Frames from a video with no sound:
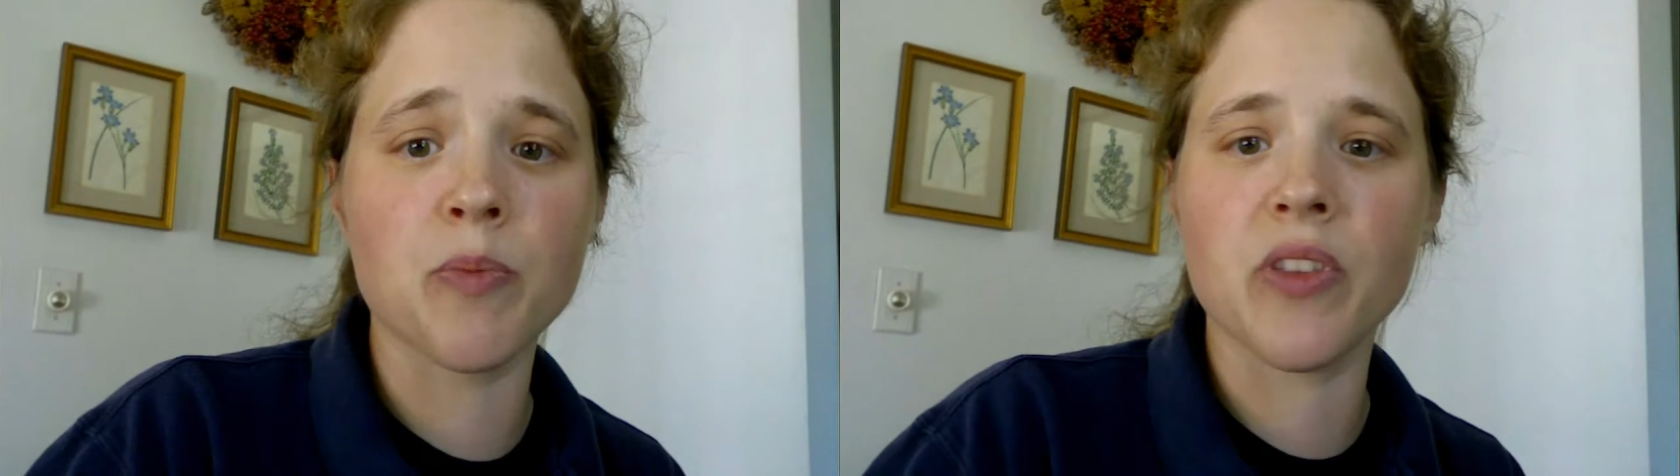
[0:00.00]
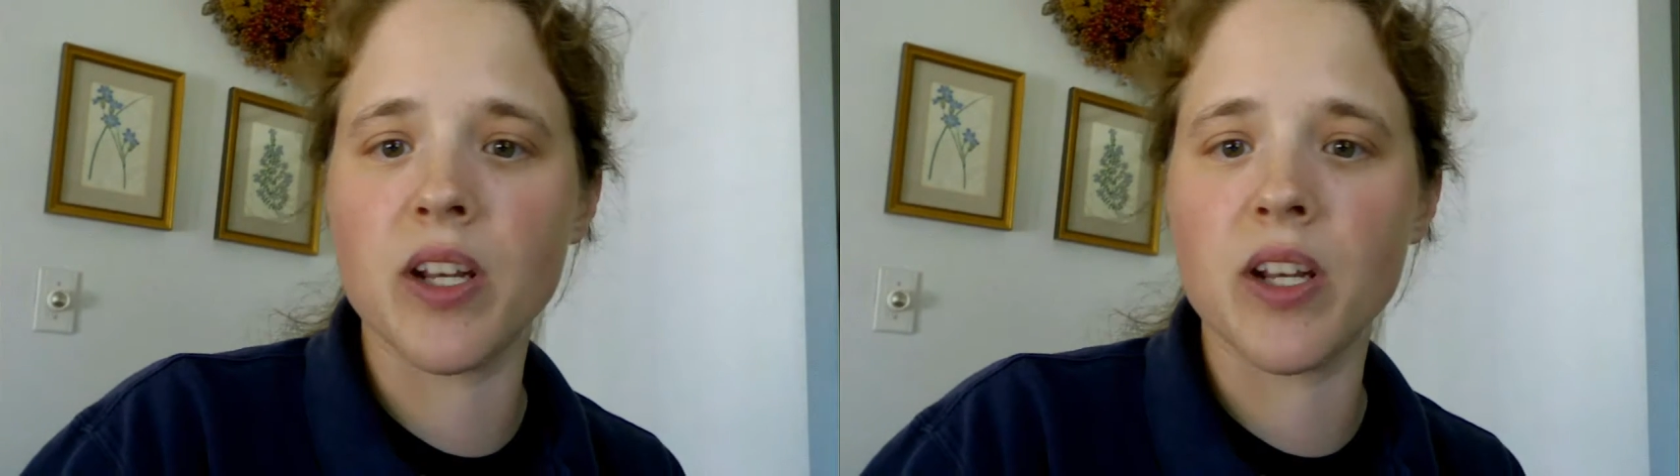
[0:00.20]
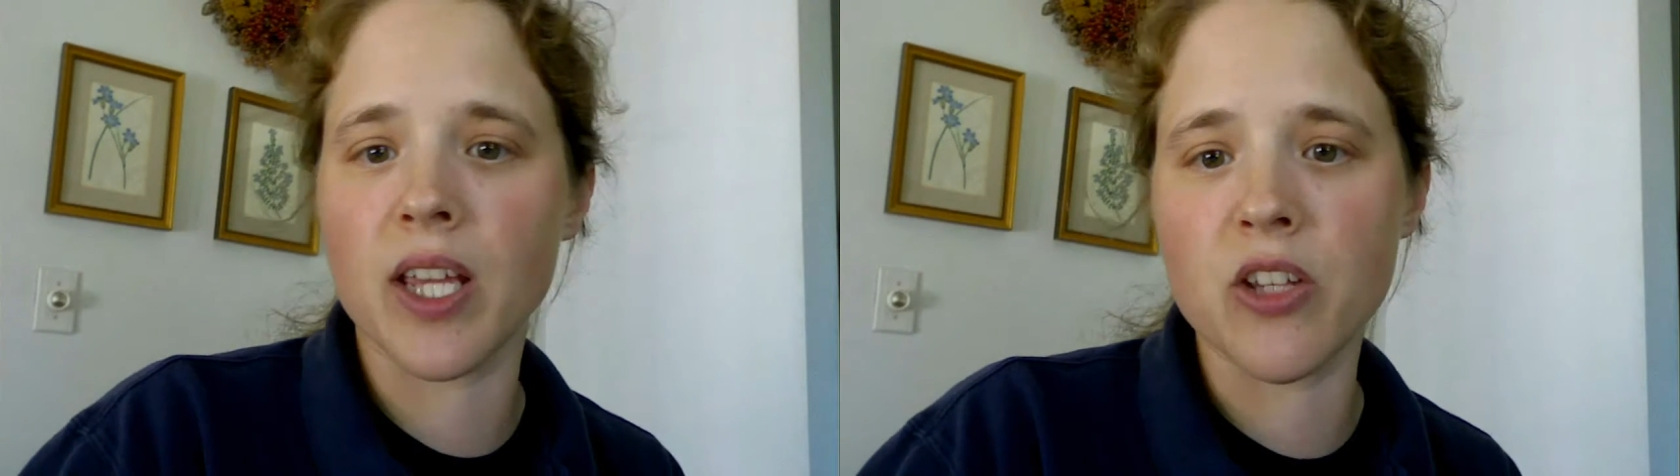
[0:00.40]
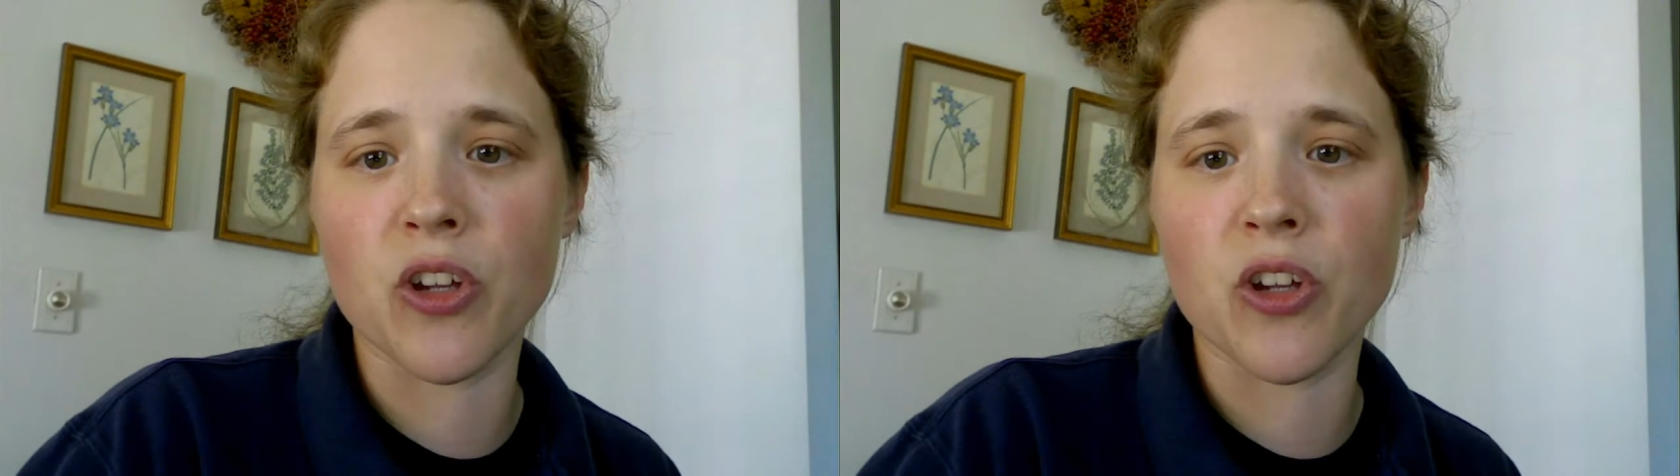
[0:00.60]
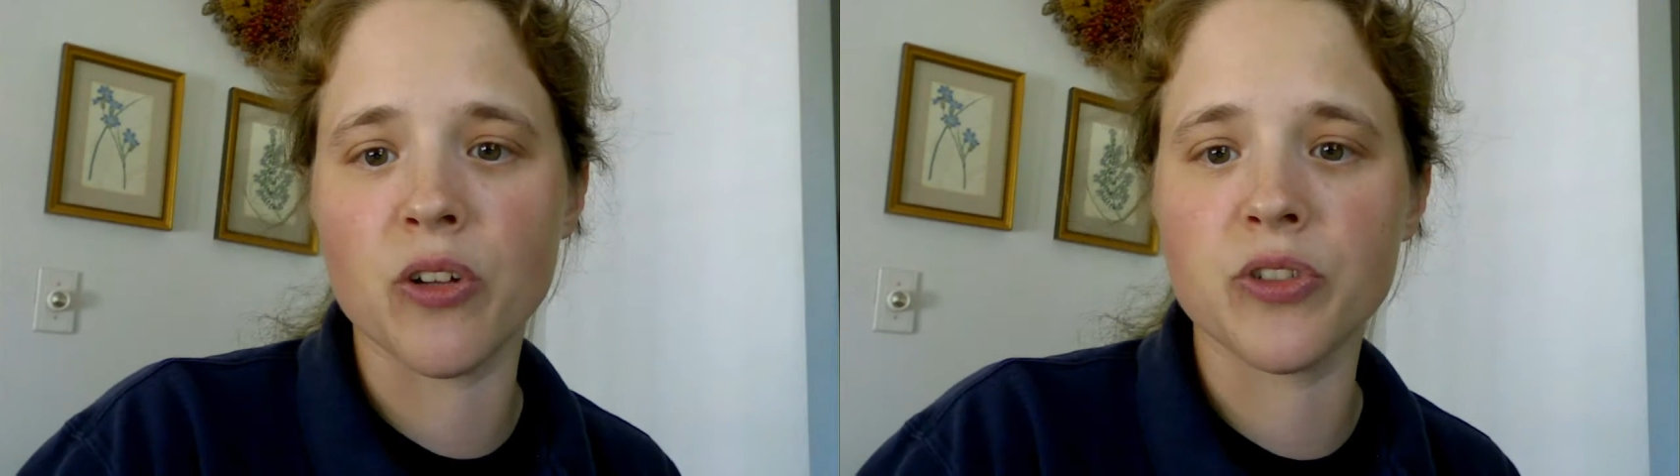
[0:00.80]
but then again,
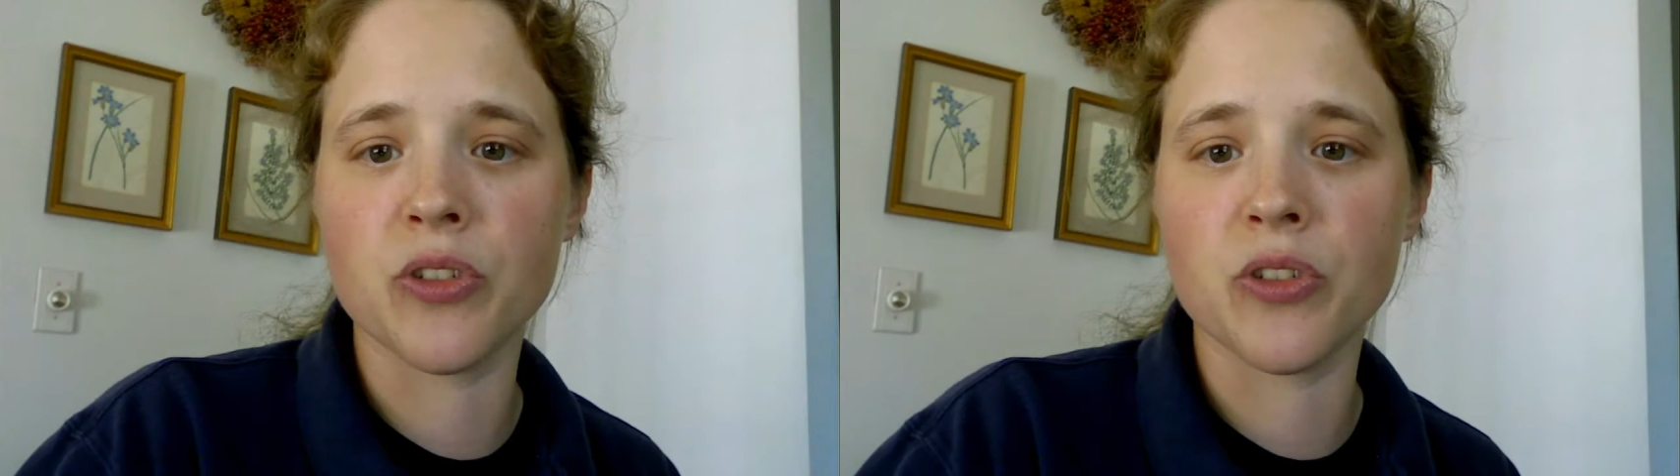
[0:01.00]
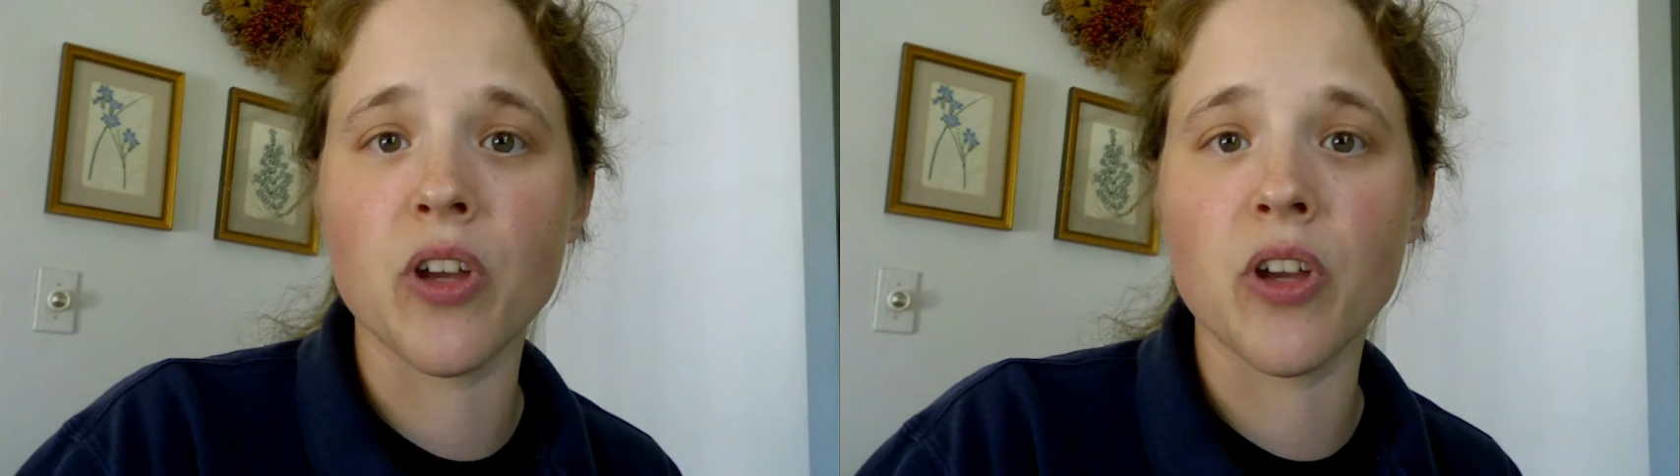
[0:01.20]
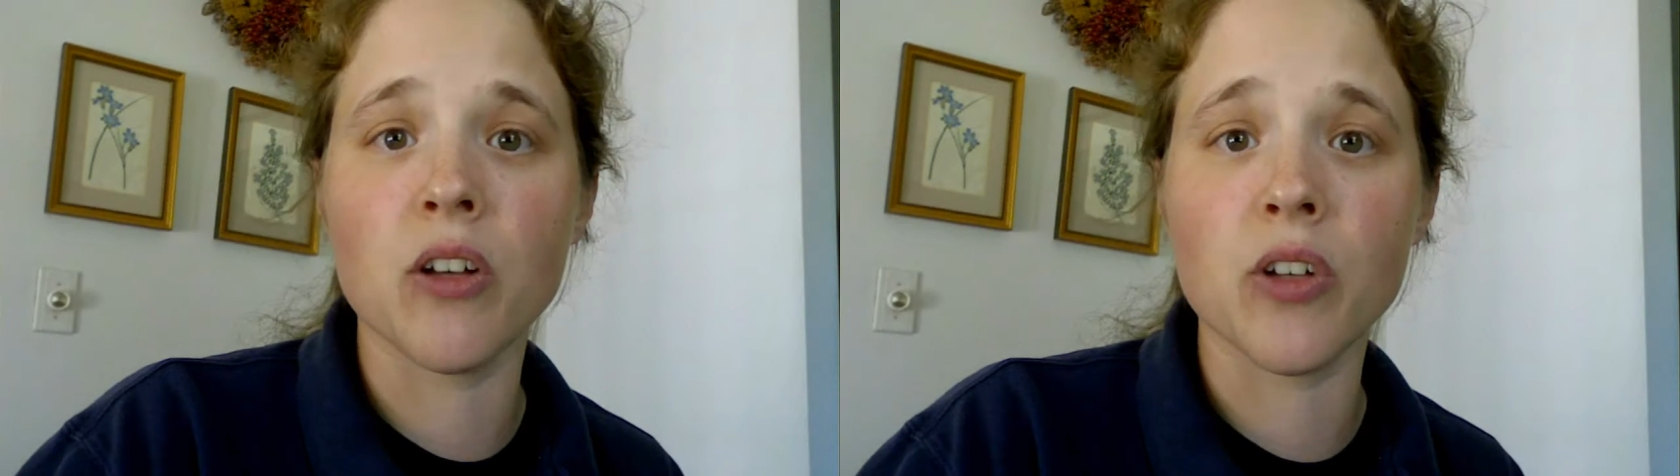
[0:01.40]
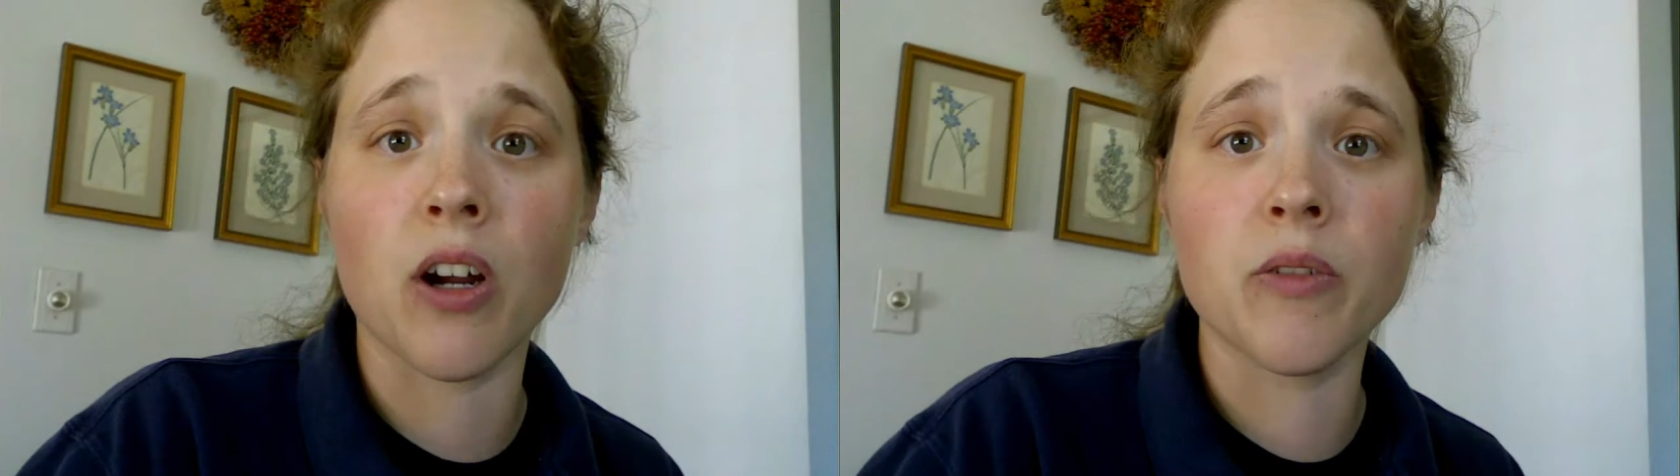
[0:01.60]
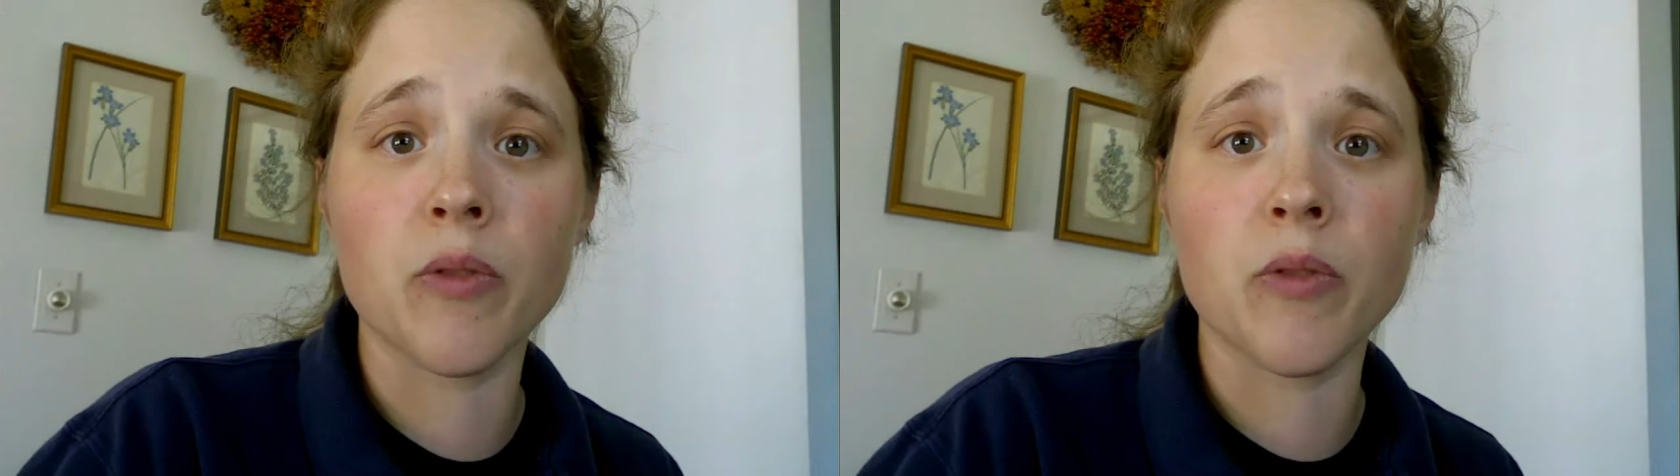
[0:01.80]
you can also do the a la carte,